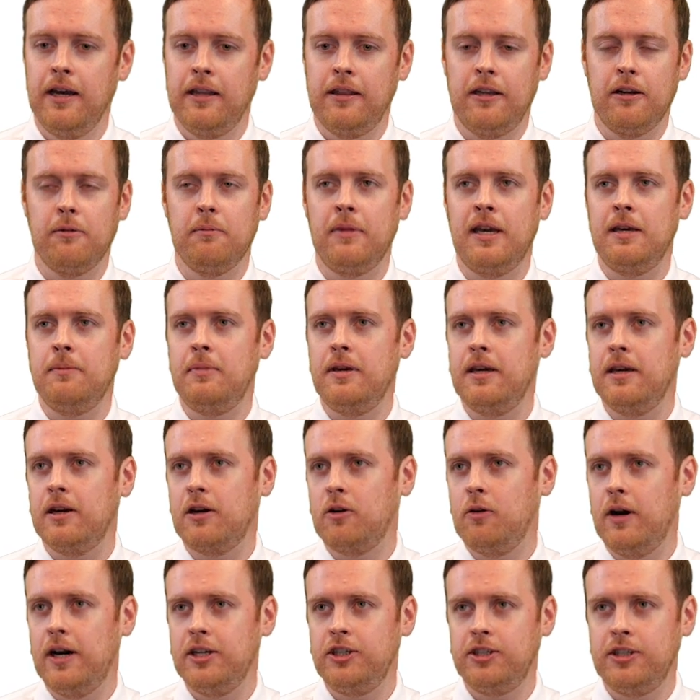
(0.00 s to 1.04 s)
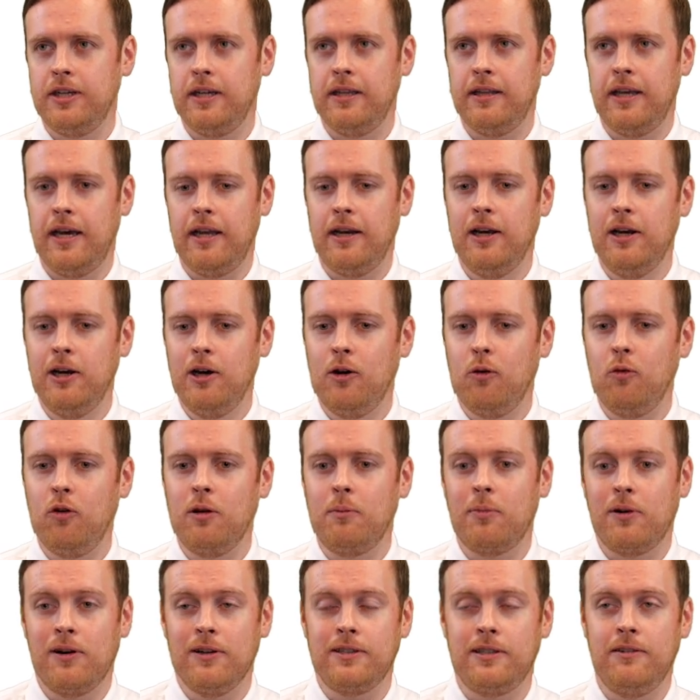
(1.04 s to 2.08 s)
there may be a question that
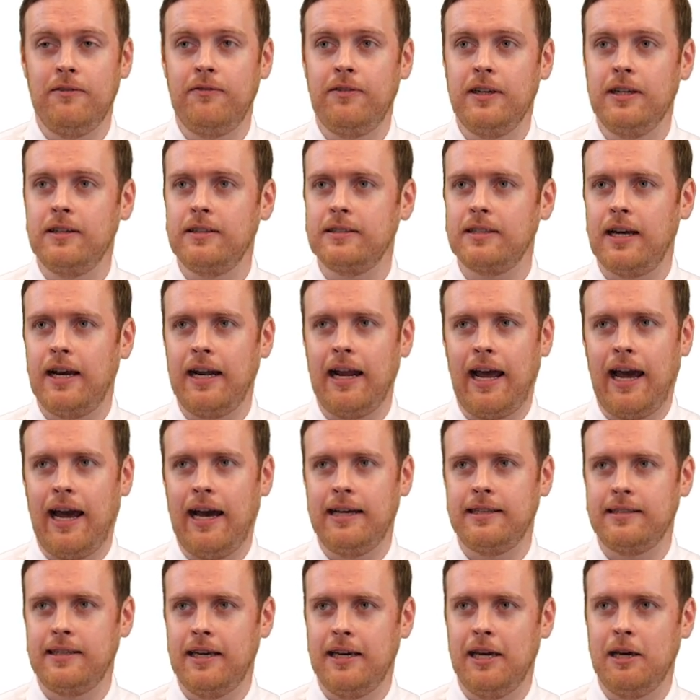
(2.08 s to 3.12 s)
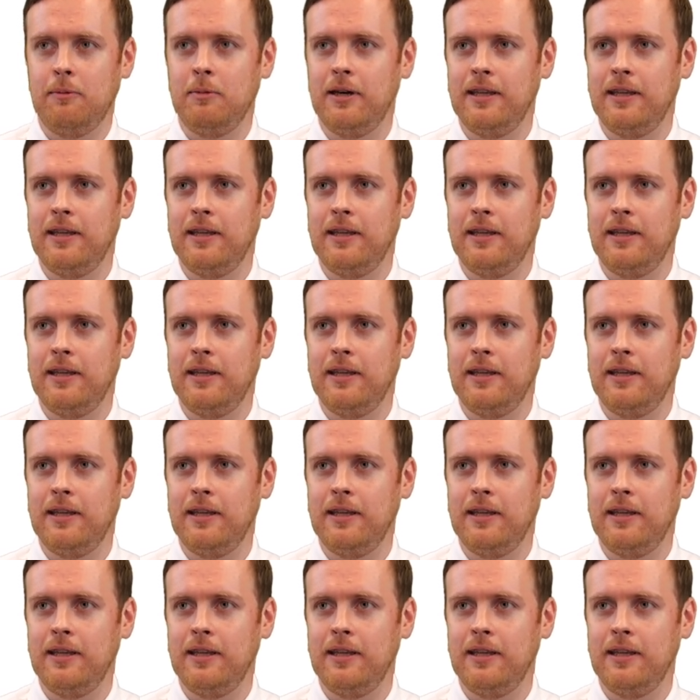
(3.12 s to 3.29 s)
one person feels like asking,